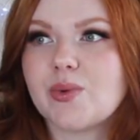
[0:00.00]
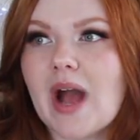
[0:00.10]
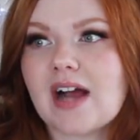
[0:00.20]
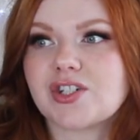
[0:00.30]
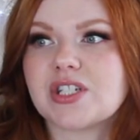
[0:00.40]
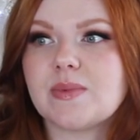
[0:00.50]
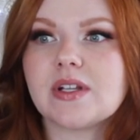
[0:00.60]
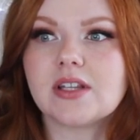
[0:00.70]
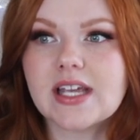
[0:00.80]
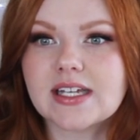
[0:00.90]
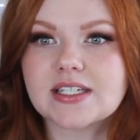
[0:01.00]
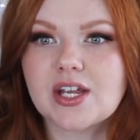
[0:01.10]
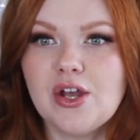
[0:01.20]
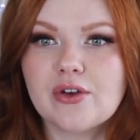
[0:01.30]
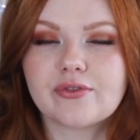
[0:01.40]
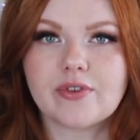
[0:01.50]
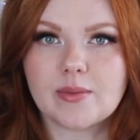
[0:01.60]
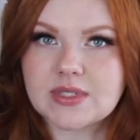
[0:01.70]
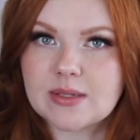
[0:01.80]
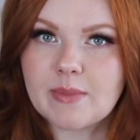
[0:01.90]
to actually be linked
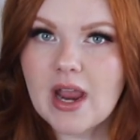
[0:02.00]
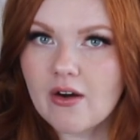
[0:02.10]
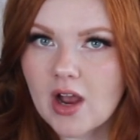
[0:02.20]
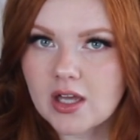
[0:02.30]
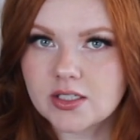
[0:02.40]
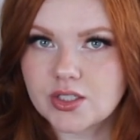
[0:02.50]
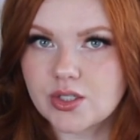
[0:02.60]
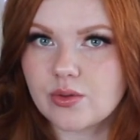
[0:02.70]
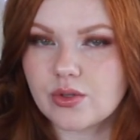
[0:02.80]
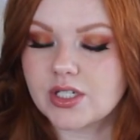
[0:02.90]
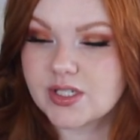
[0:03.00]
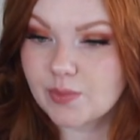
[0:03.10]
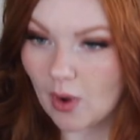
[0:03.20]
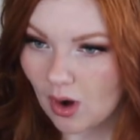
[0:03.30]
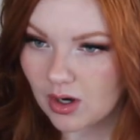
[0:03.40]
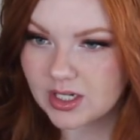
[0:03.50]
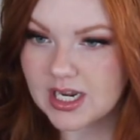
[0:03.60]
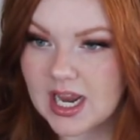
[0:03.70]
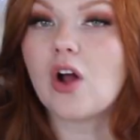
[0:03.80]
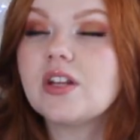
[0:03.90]
from Tamara to this
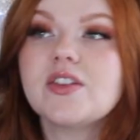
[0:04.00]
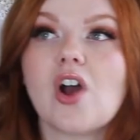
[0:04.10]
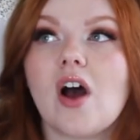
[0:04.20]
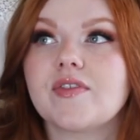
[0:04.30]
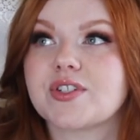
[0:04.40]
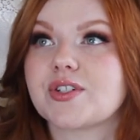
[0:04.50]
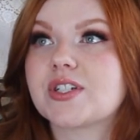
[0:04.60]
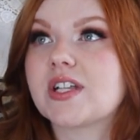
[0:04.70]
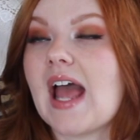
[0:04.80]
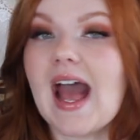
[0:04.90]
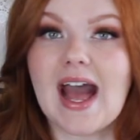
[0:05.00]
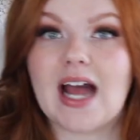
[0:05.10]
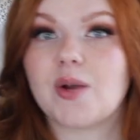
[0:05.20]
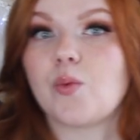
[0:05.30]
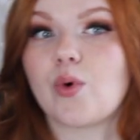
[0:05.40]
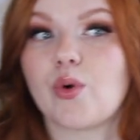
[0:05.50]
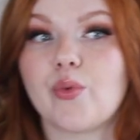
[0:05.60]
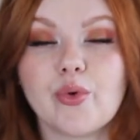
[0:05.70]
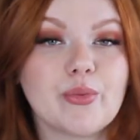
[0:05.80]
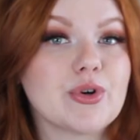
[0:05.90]
party. All of the officers had were
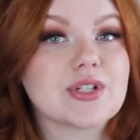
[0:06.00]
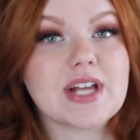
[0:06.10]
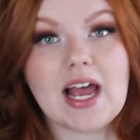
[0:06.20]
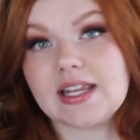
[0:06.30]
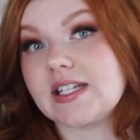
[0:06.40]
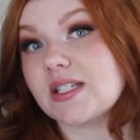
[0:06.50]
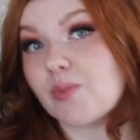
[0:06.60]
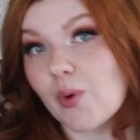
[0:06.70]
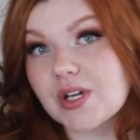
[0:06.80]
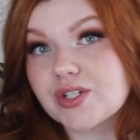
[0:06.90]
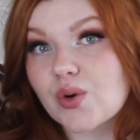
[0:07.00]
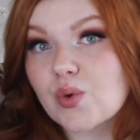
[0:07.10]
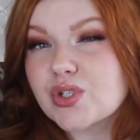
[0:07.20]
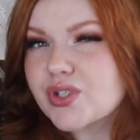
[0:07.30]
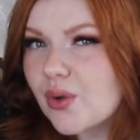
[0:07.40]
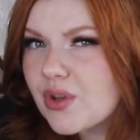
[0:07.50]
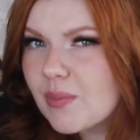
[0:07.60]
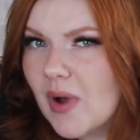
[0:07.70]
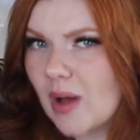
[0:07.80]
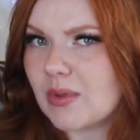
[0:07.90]
rumors at this point, or so the
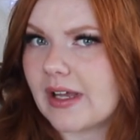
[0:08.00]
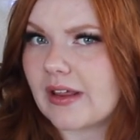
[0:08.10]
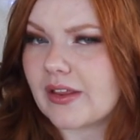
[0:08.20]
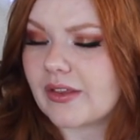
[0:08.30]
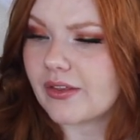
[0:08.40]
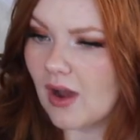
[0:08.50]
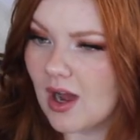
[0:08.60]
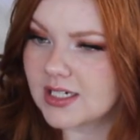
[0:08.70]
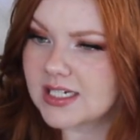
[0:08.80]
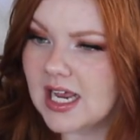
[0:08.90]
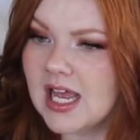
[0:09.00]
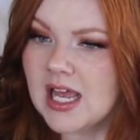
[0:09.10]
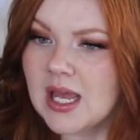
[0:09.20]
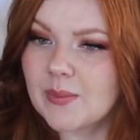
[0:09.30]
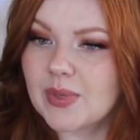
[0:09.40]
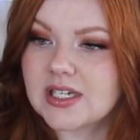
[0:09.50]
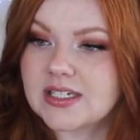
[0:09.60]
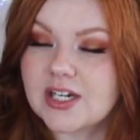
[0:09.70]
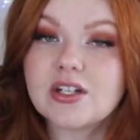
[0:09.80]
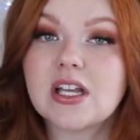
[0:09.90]
public thought. But
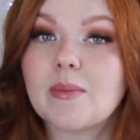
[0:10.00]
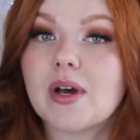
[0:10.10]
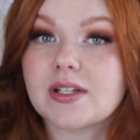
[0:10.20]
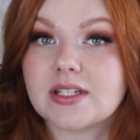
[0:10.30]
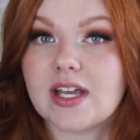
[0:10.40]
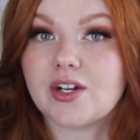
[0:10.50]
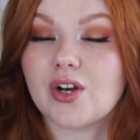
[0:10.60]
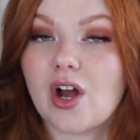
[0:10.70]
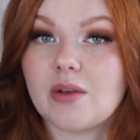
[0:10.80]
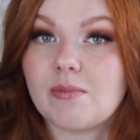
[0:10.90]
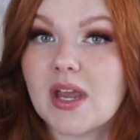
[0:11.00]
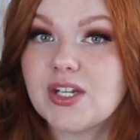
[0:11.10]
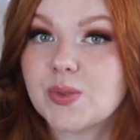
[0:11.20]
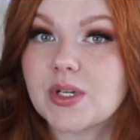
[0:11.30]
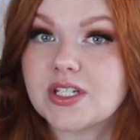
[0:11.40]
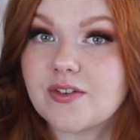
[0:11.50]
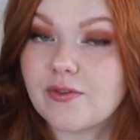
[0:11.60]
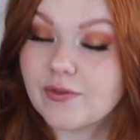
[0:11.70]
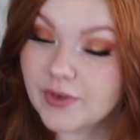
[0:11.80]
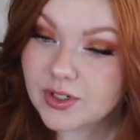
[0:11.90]
nearly a month later, on May
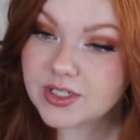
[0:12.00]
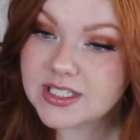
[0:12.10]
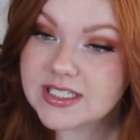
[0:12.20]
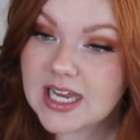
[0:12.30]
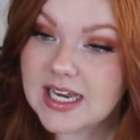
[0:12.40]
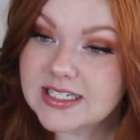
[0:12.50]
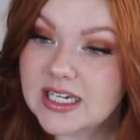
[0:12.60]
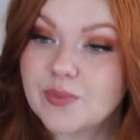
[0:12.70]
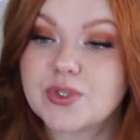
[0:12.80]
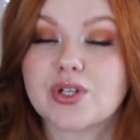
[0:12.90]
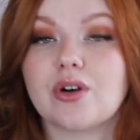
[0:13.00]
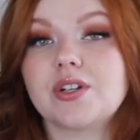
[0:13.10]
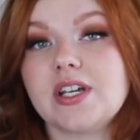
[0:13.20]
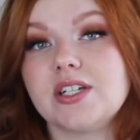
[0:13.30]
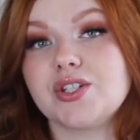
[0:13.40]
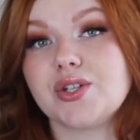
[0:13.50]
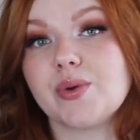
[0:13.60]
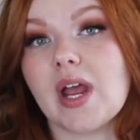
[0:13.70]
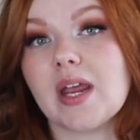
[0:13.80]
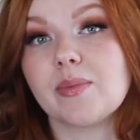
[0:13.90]
21st, a tip was called in
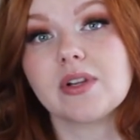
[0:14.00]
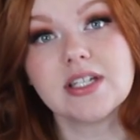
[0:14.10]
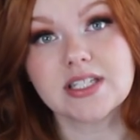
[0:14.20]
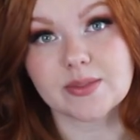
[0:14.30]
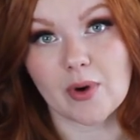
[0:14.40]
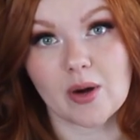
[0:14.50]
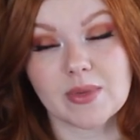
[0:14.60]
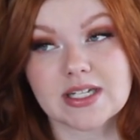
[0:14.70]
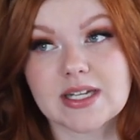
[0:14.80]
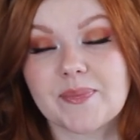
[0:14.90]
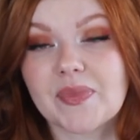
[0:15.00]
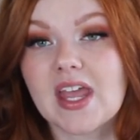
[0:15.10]
to a police department.